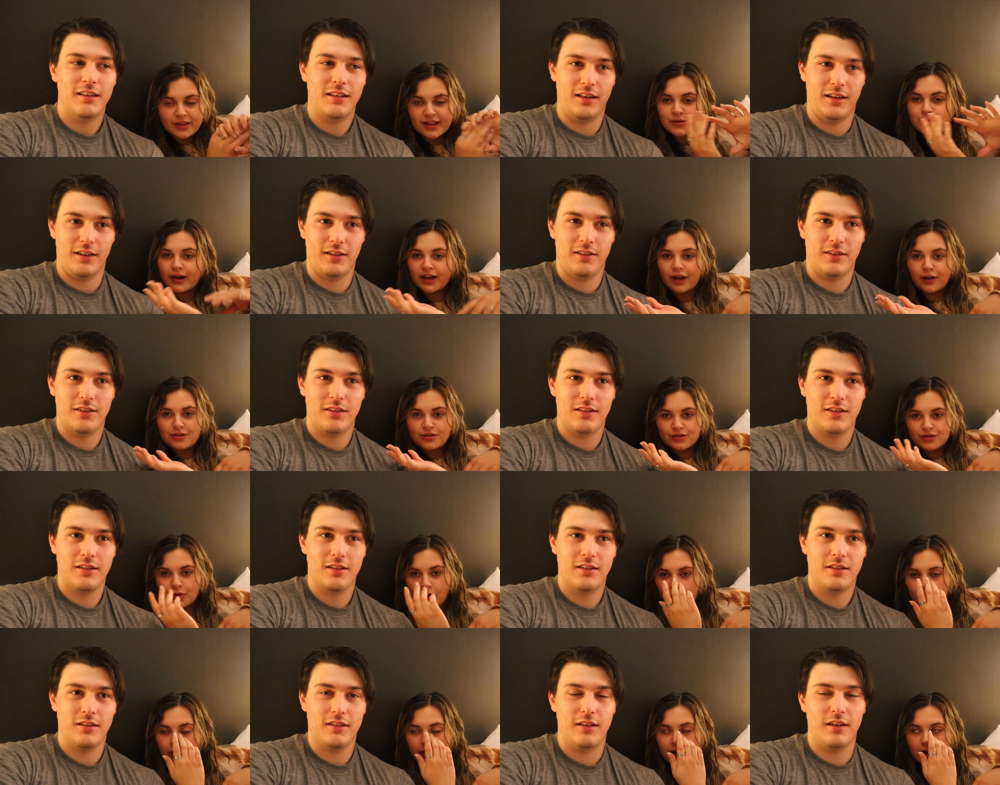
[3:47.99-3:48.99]
Speaker 1: That's yes. where he goes to
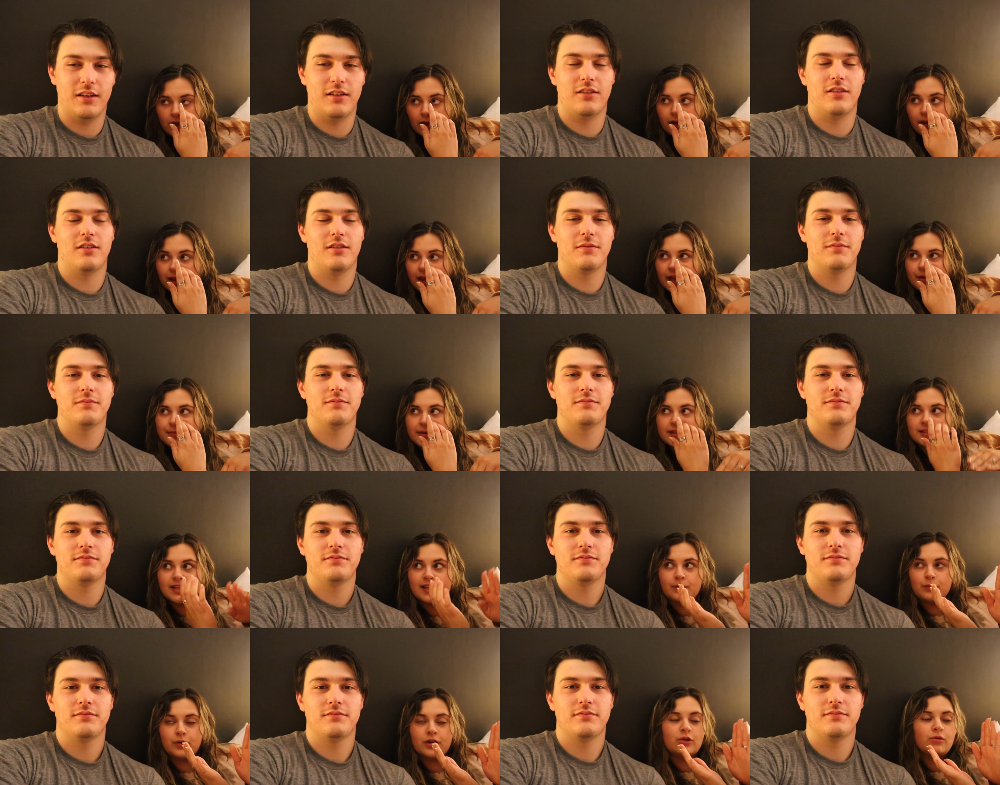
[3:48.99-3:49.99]
school. We're gonna yes. go to the campus
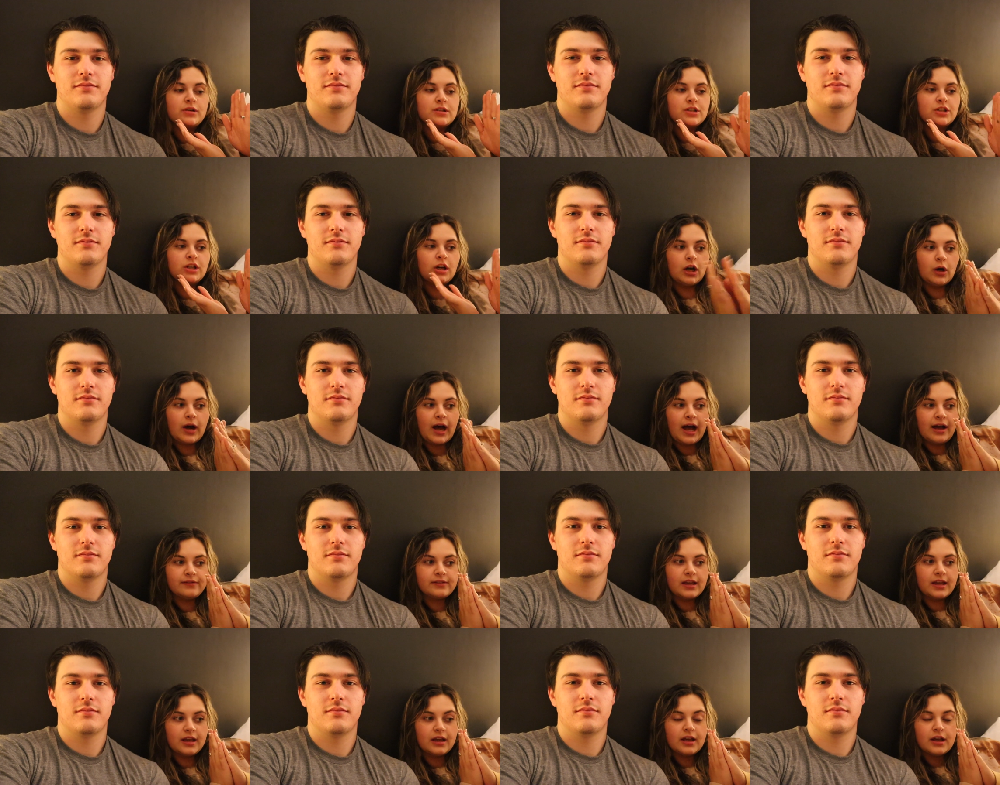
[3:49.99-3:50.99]
and we're going to go have
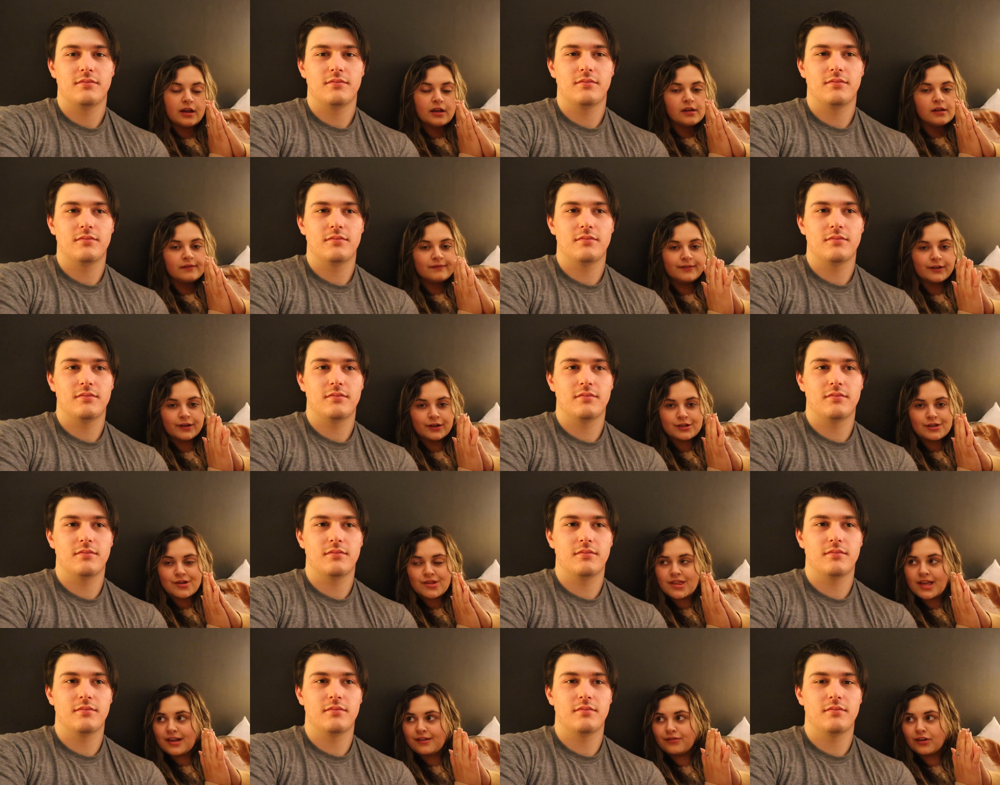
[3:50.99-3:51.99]
a photo
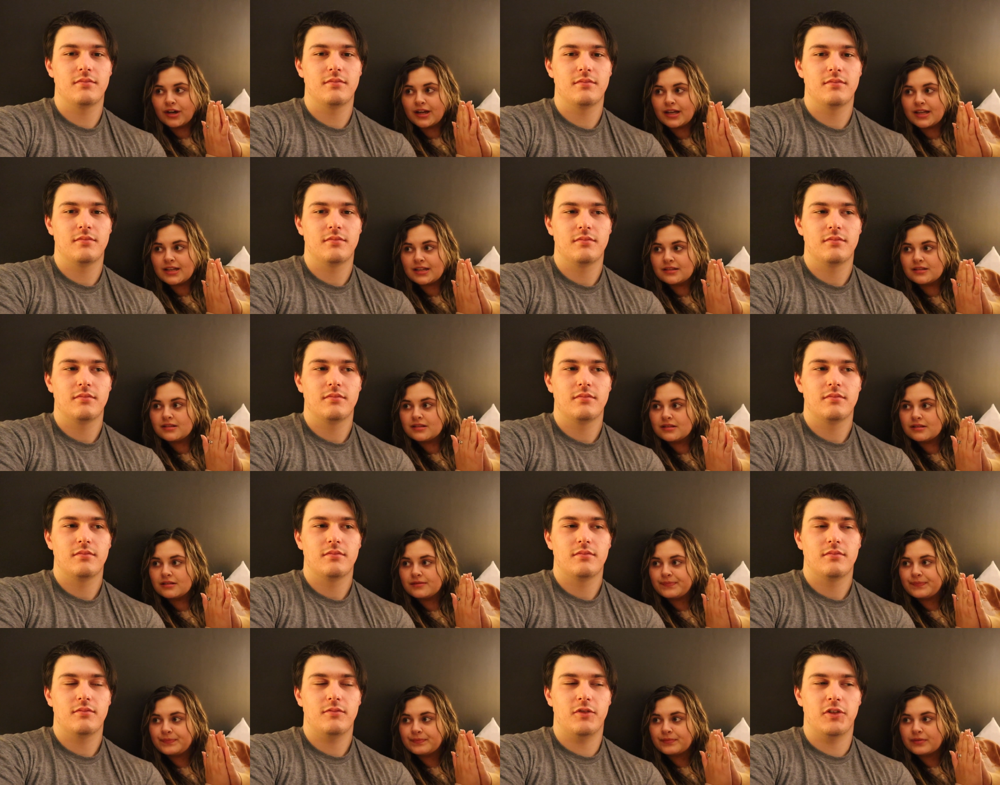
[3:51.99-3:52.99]
shoot thing for his
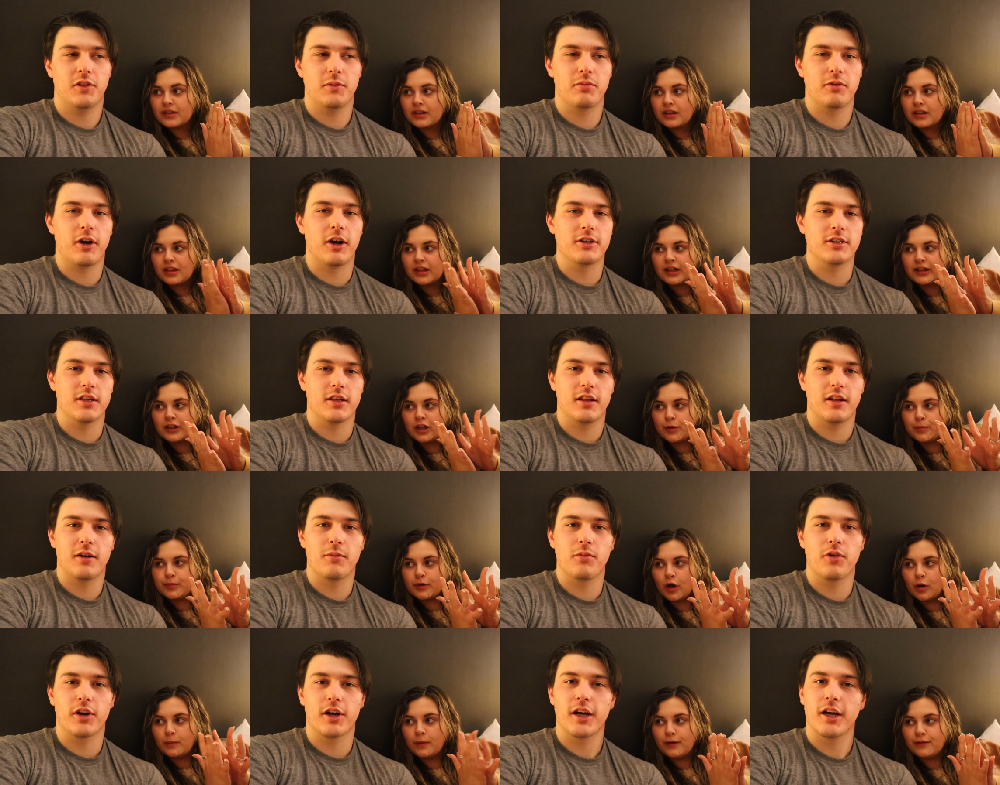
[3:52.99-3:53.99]
Speaker 2: for the project little
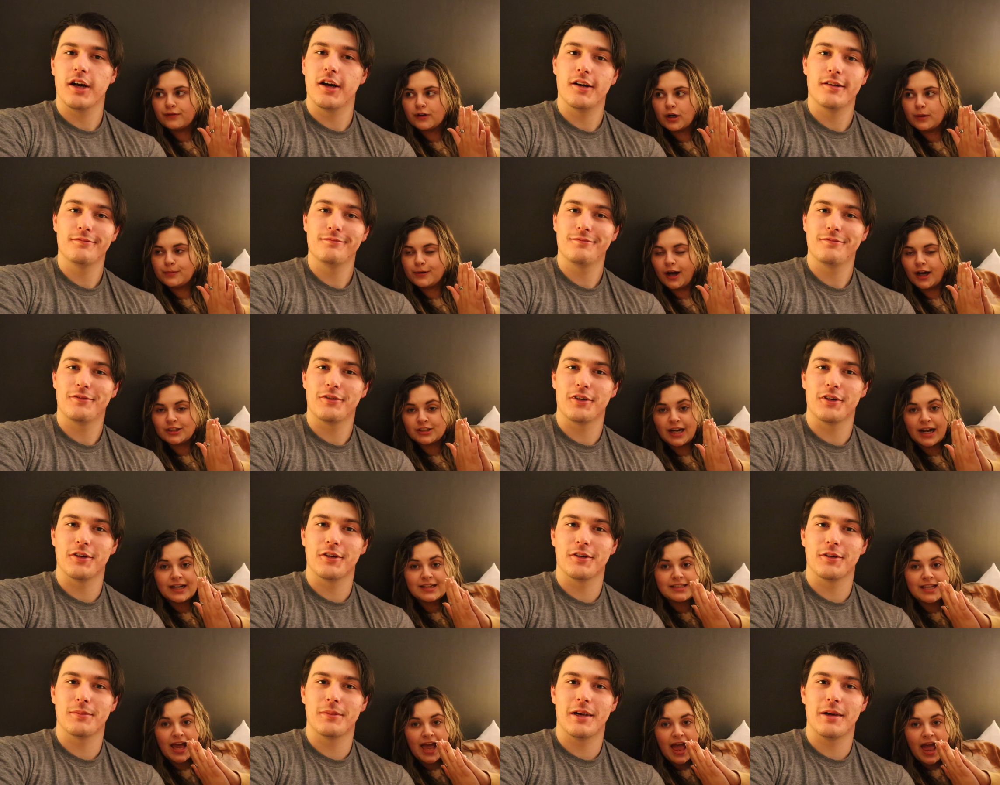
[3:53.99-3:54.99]
promo for a
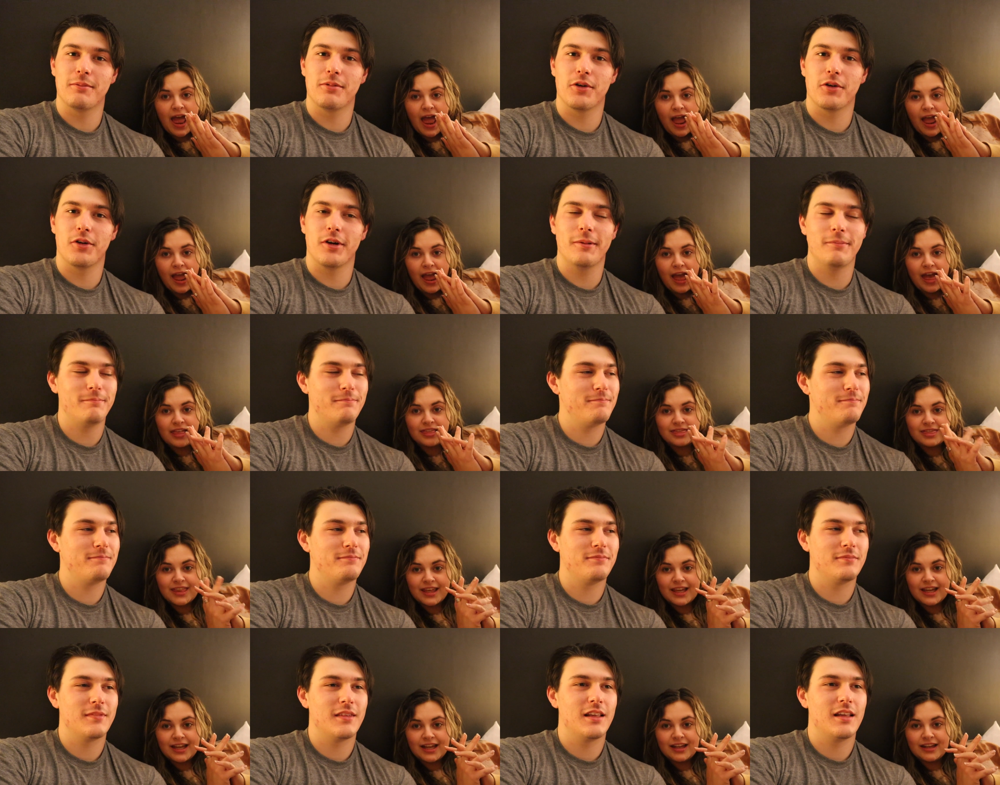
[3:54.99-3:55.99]
project for my program. And
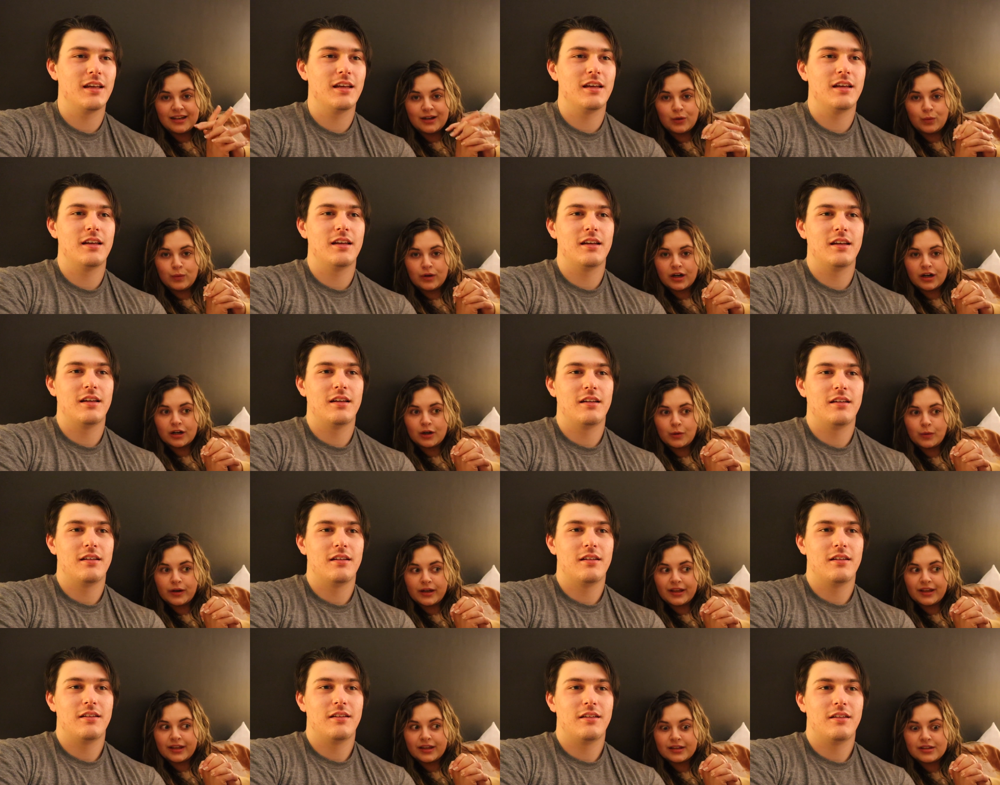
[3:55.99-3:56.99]
Speaker 1: then we are
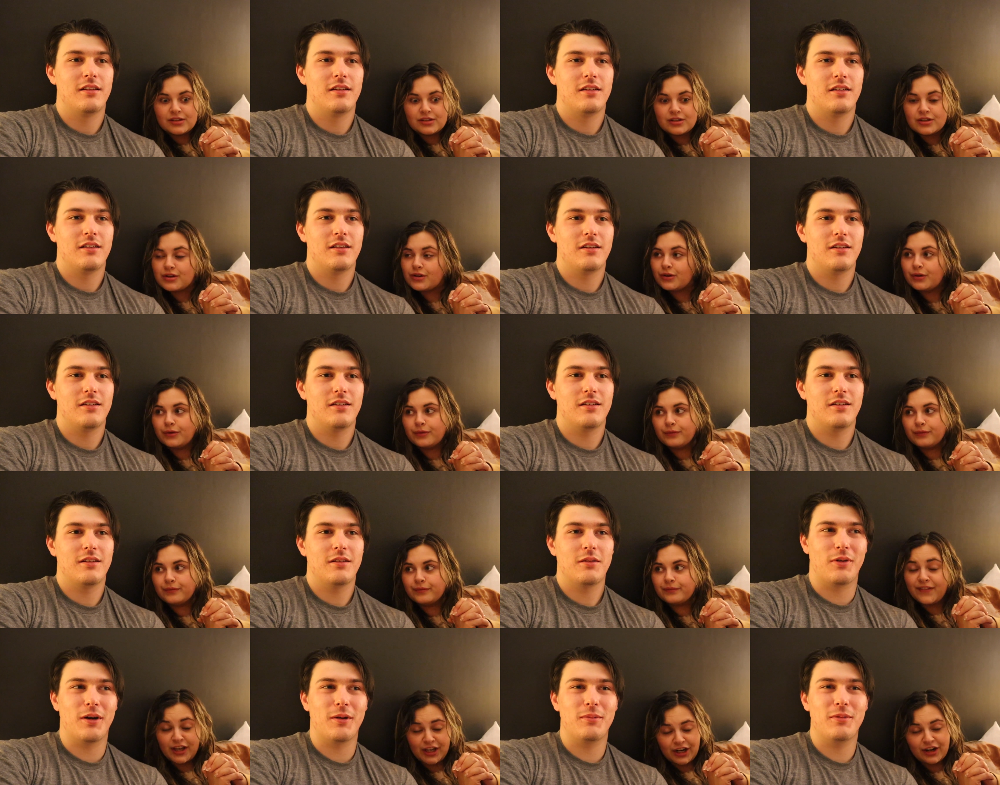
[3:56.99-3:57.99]
going to Probably
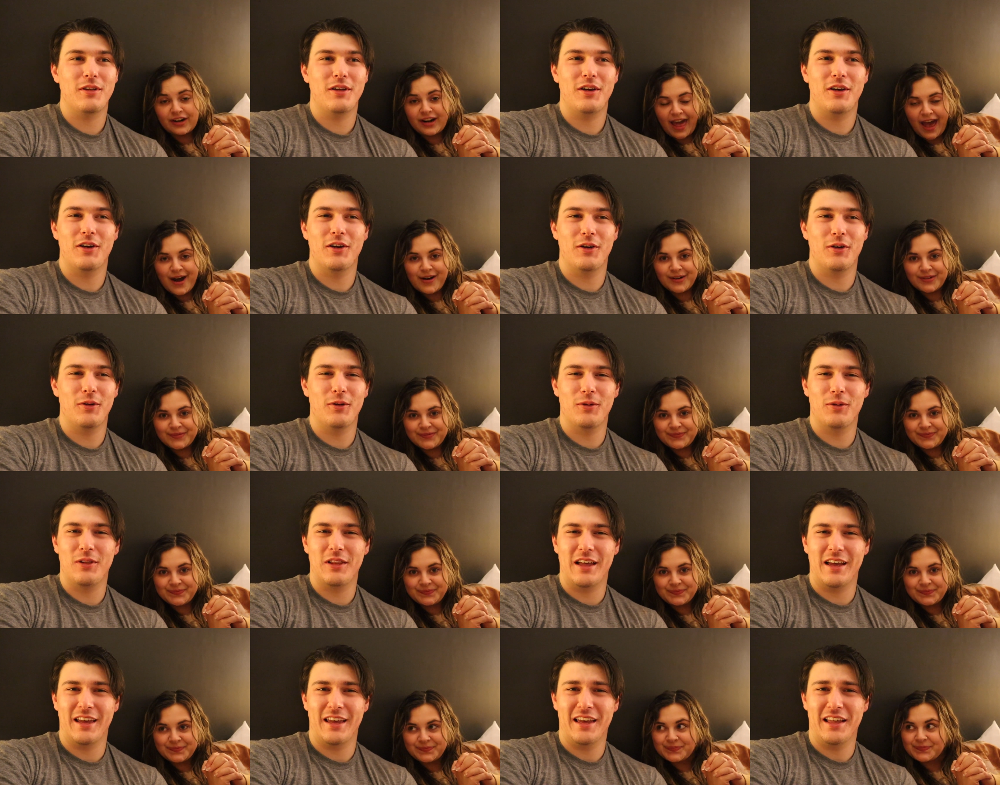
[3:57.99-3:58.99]
figure it out.
Speaker 2: Go like